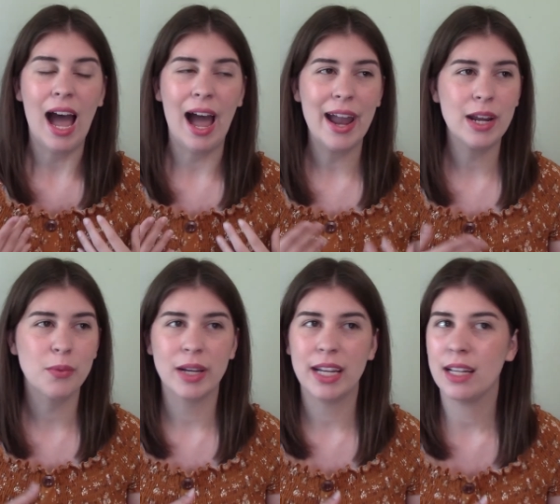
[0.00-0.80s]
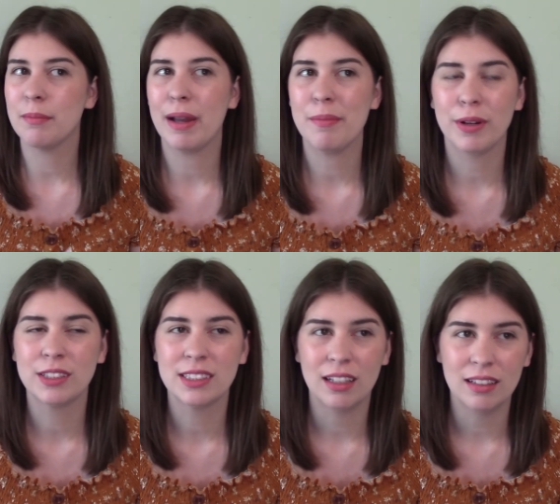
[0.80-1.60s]
I read my
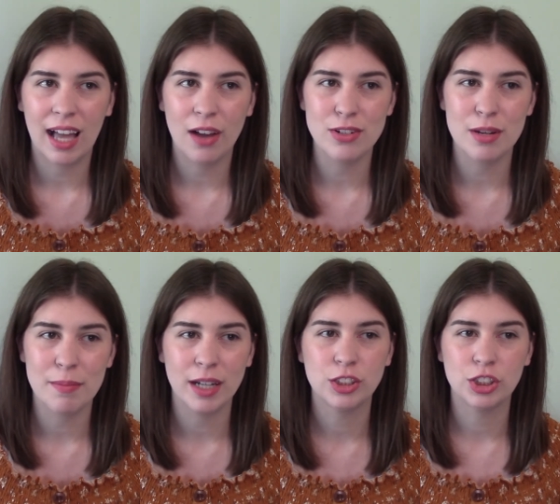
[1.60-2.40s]
books aloud to make